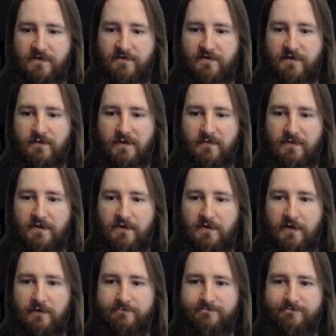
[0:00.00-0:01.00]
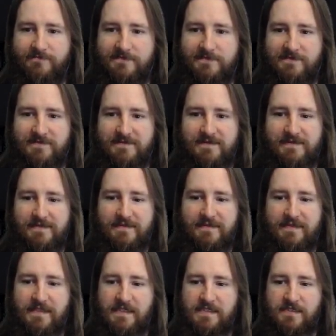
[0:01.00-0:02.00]
family, but you know.
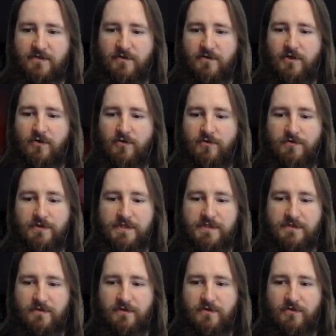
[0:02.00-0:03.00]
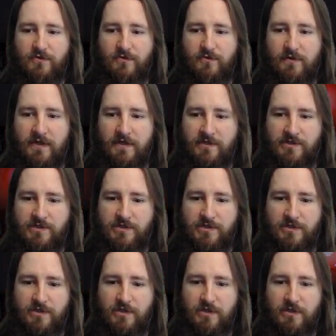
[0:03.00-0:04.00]
He's still cool. He's still cool to watch.
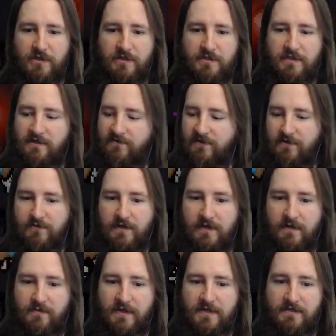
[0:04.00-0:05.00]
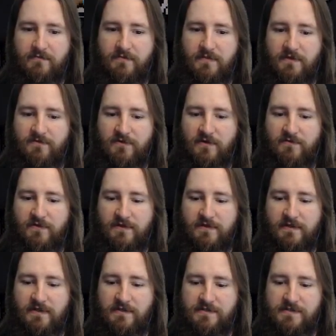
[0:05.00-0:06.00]
Definitely recommend him if you have
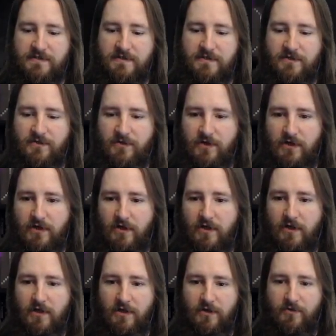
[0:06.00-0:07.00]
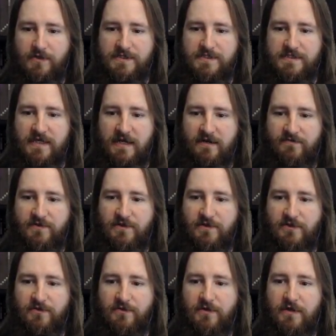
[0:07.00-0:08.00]
nothing else to do on a Wednesday
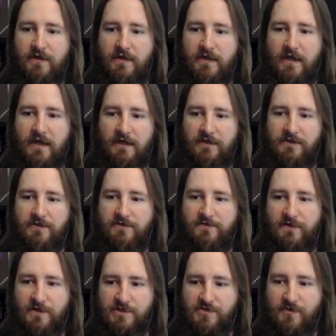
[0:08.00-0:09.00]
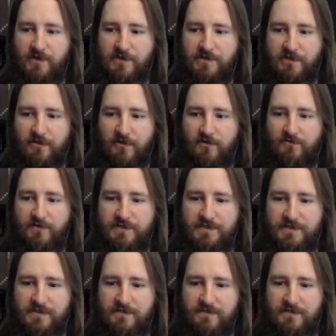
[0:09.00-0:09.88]
afternoon and you're finished watching all of Woodsy's